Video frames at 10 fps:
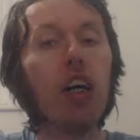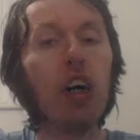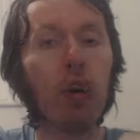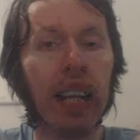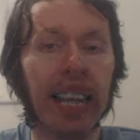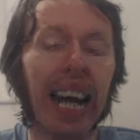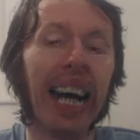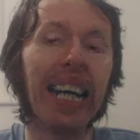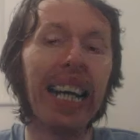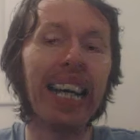and all the
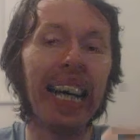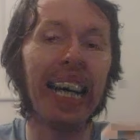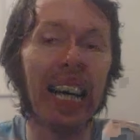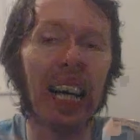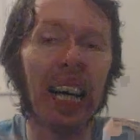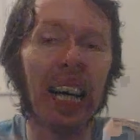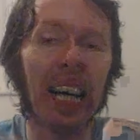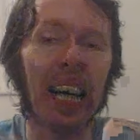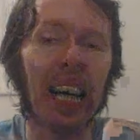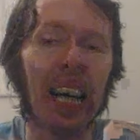lies and the
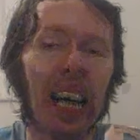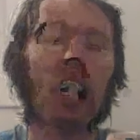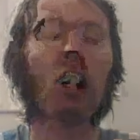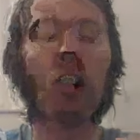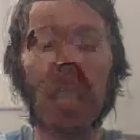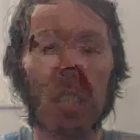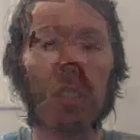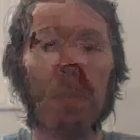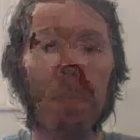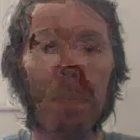deceit and the
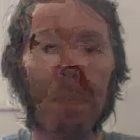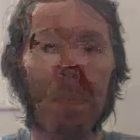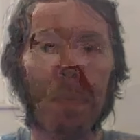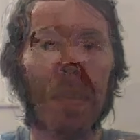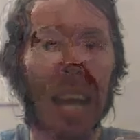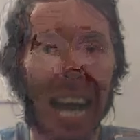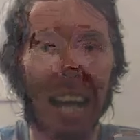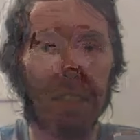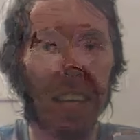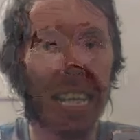criticism,
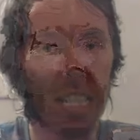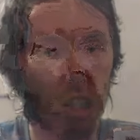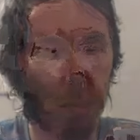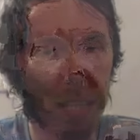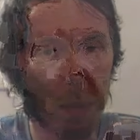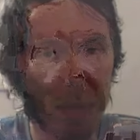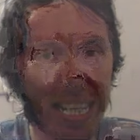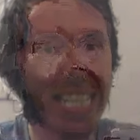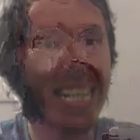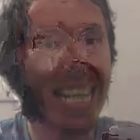I think this could be the
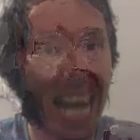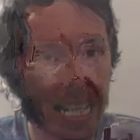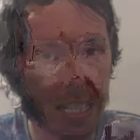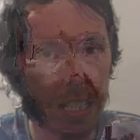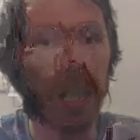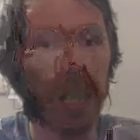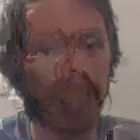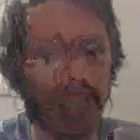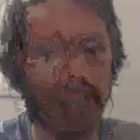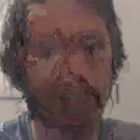beginning and the end
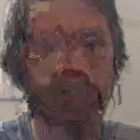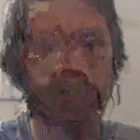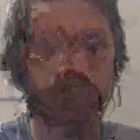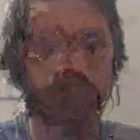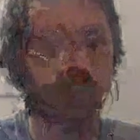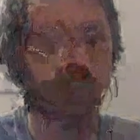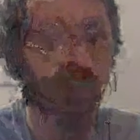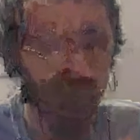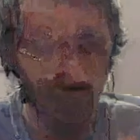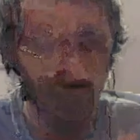of Marcus Rashford as a
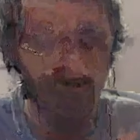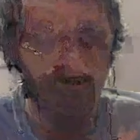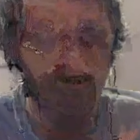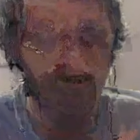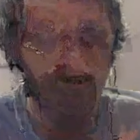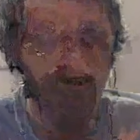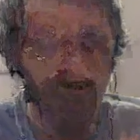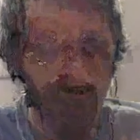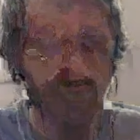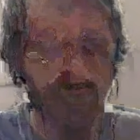footballer
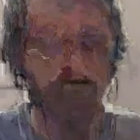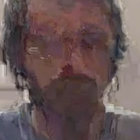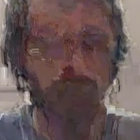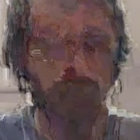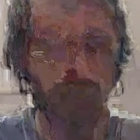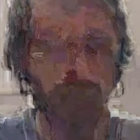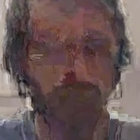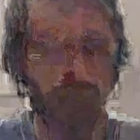with Man United Football Club.